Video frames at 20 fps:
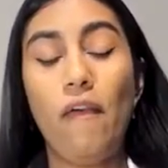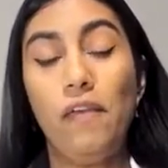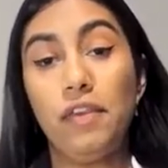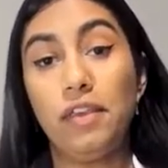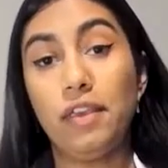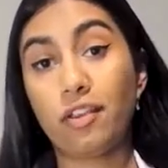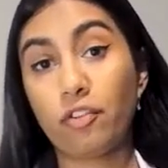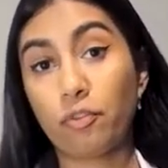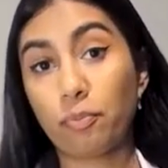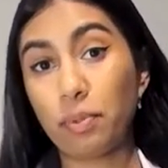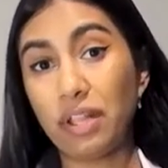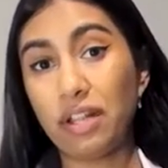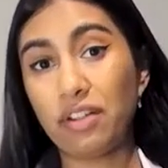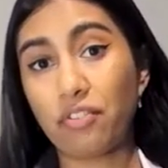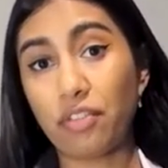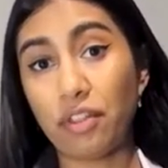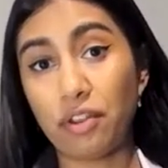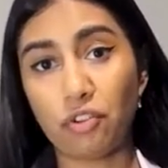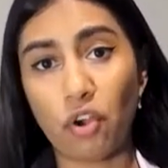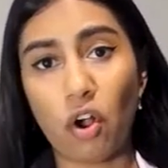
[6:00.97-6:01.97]
He
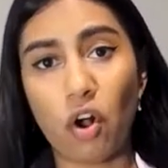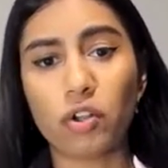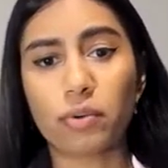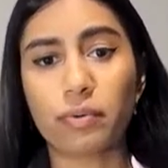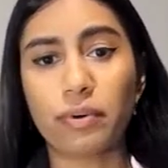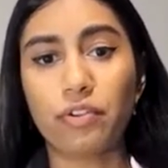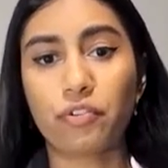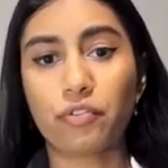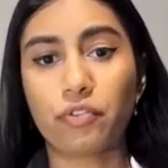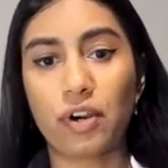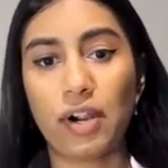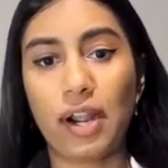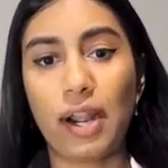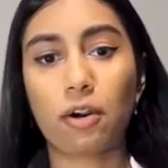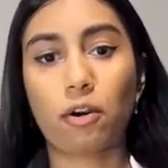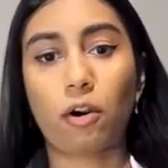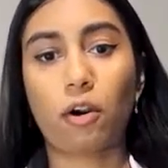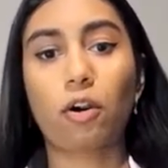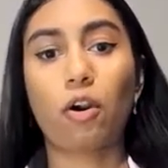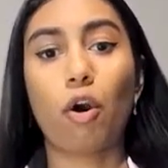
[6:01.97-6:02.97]
explains that tolerance for
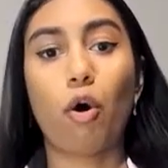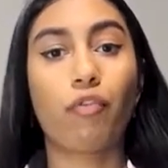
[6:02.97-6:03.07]
error